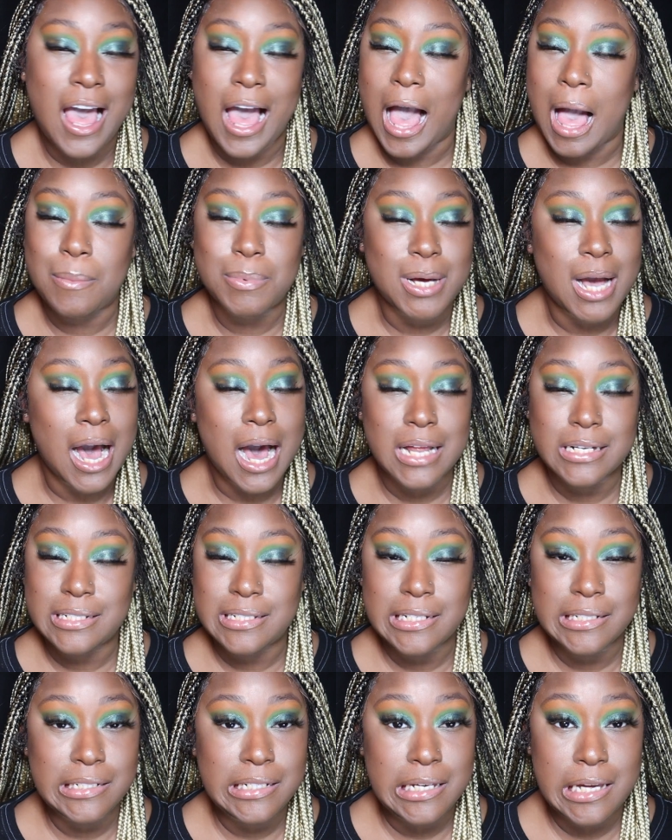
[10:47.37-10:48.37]
I'm
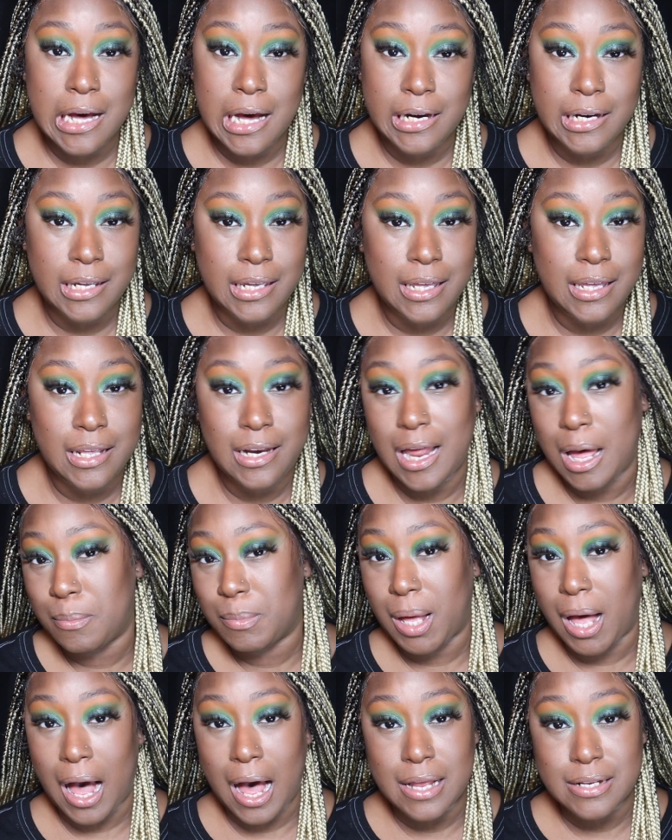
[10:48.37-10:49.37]
constantly cutting it,
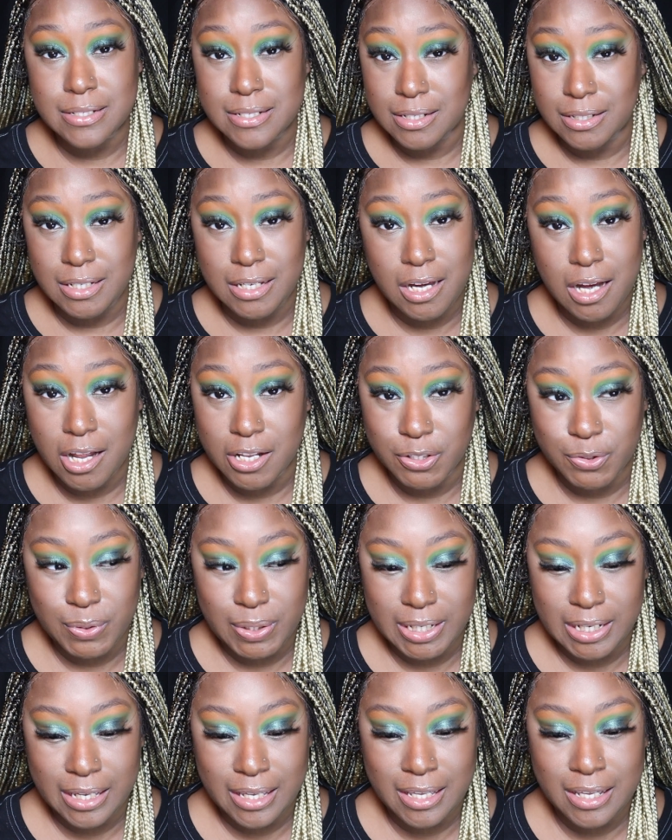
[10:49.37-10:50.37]
I'm constantly
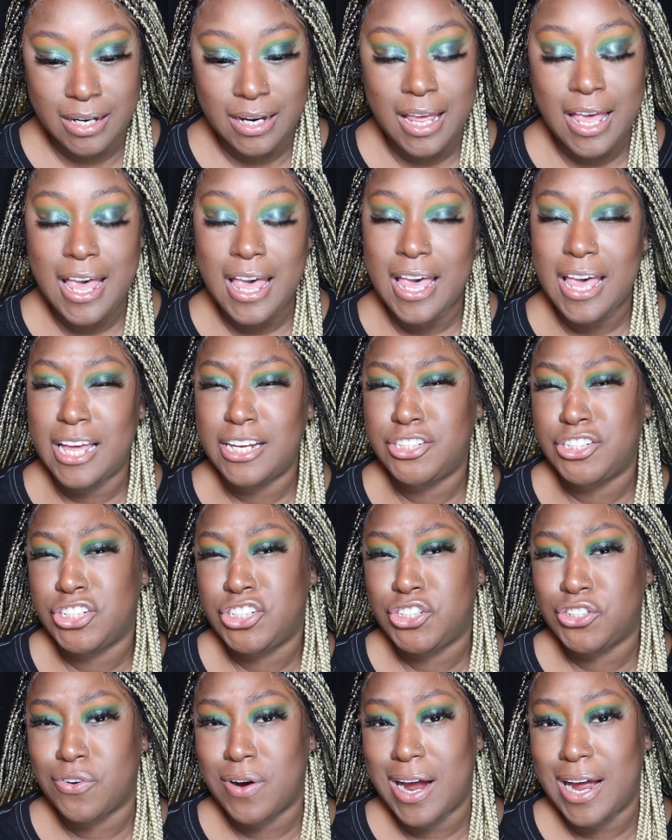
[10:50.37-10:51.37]
coloring it, and
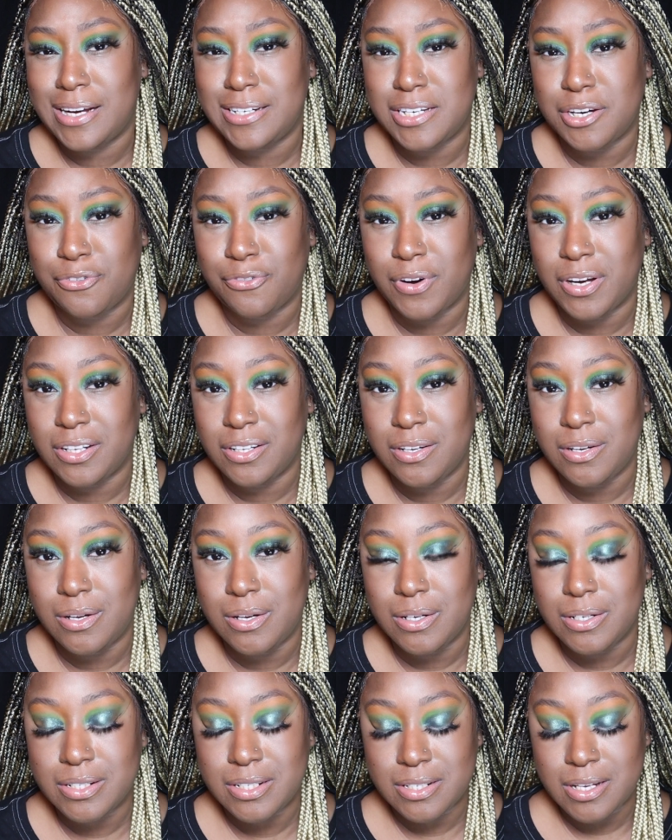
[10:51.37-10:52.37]
just trying different
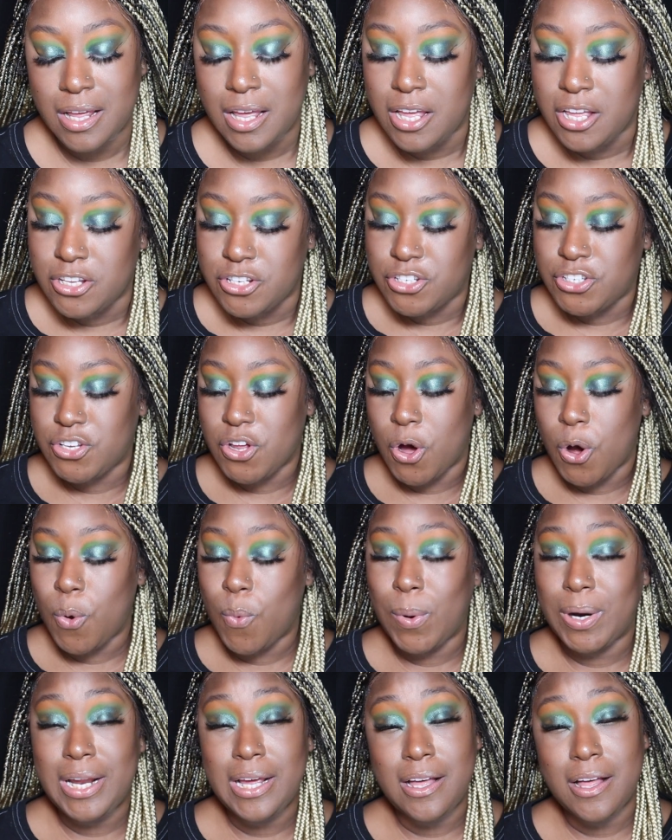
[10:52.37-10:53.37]
looks. So
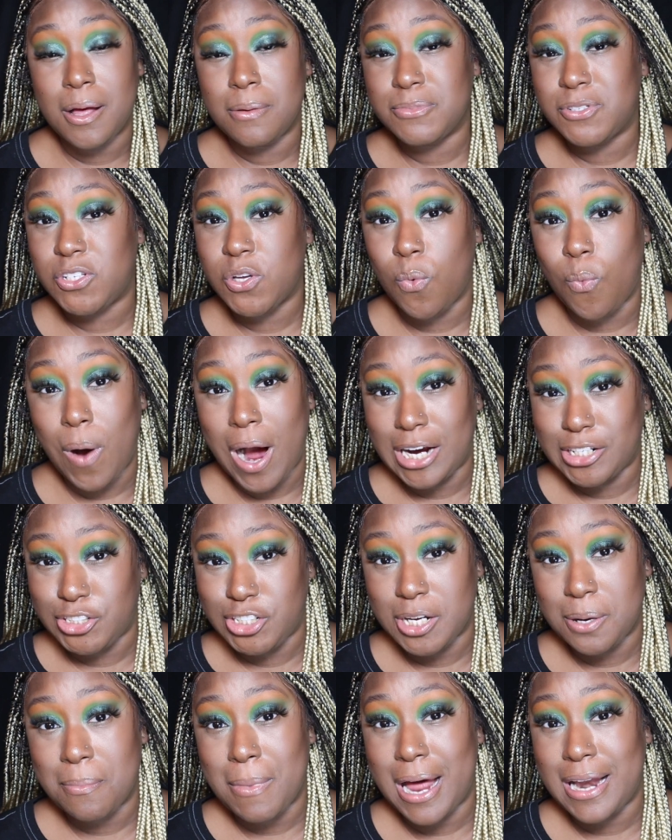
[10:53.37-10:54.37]
when it comes to
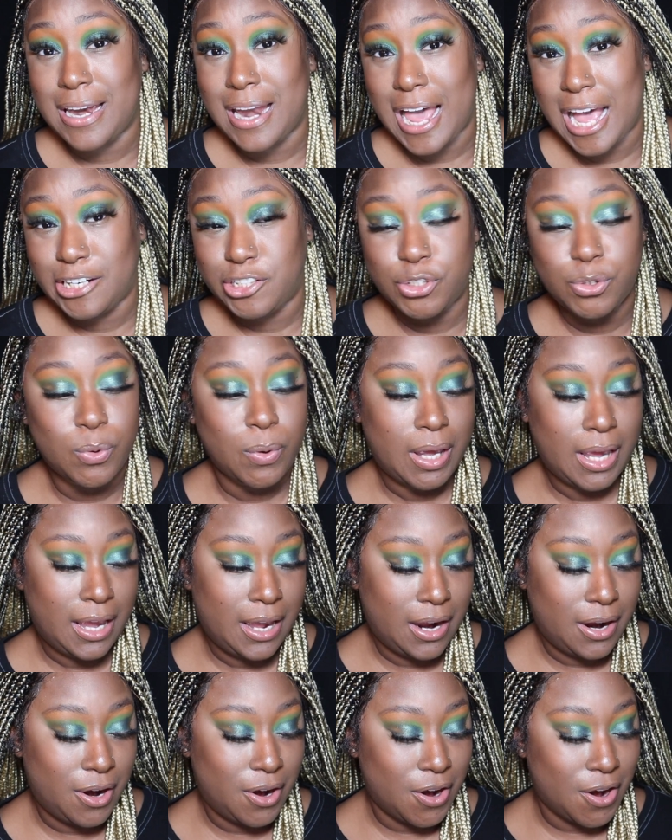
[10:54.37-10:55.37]
washing my natural
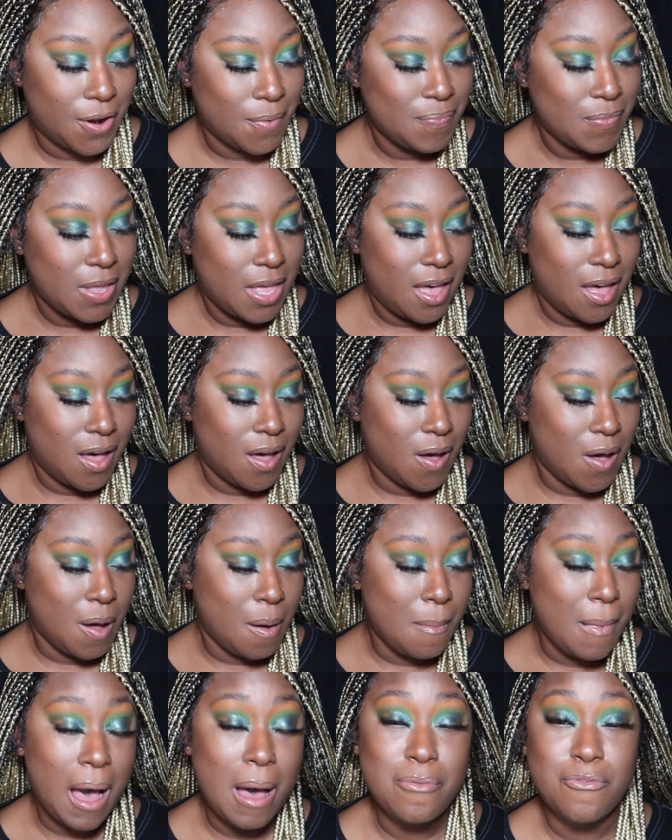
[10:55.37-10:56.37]
hair,
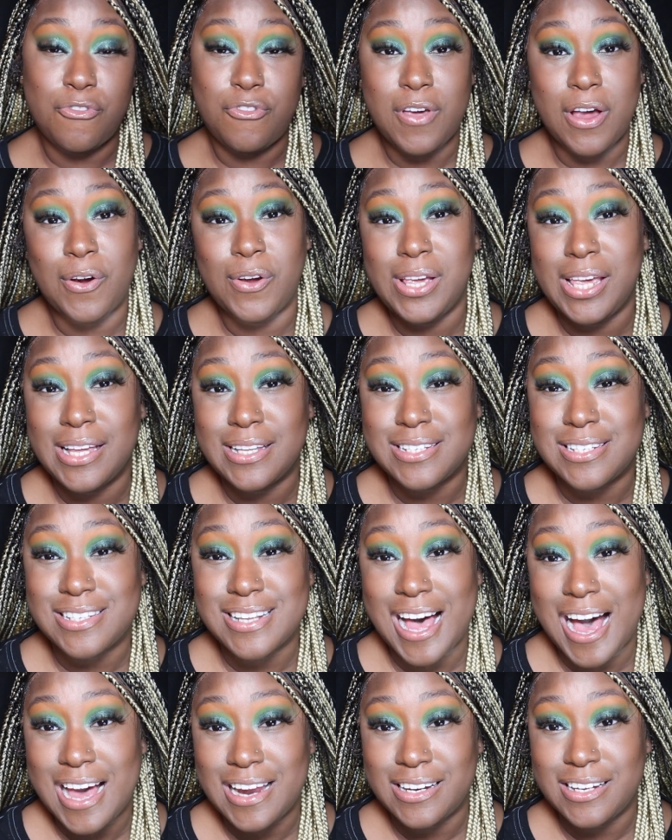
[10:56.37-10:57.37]
I'm very
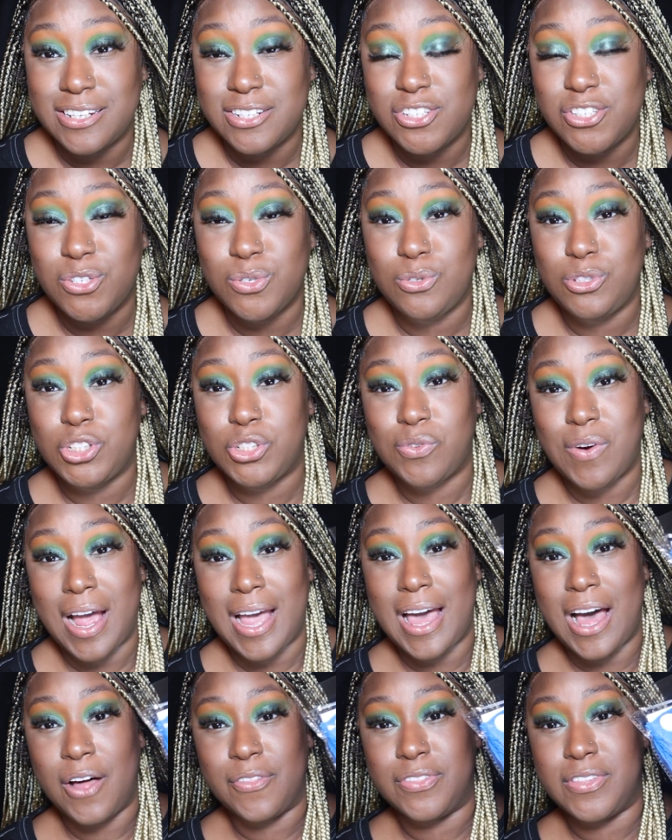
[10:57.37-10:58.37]
excited to
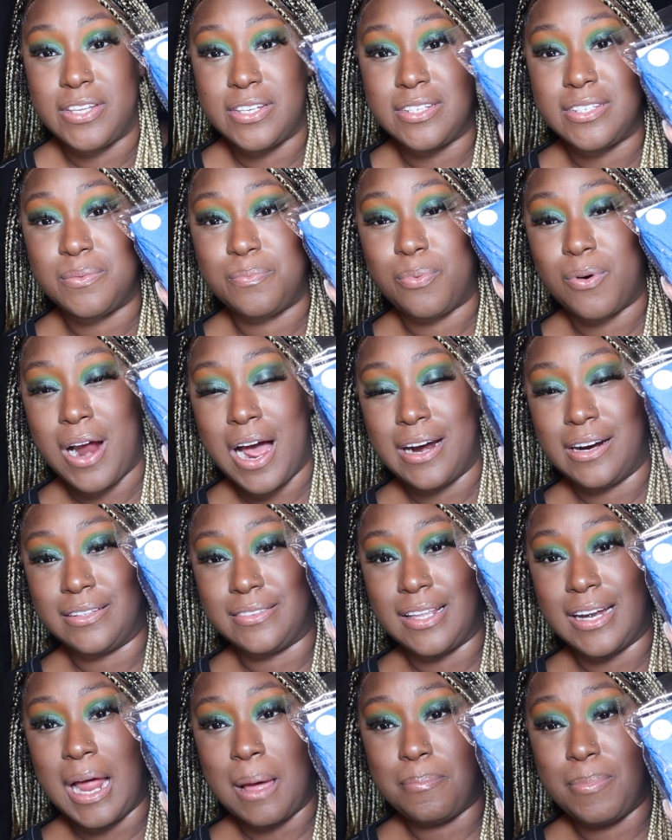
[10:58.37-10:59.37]
try out this
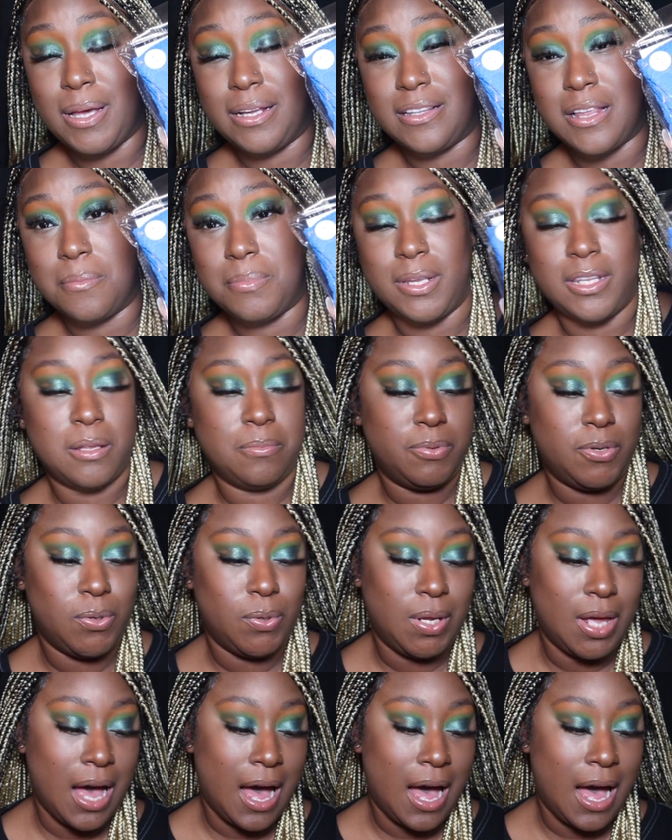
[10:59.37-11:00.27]
product that I picked up in the beauty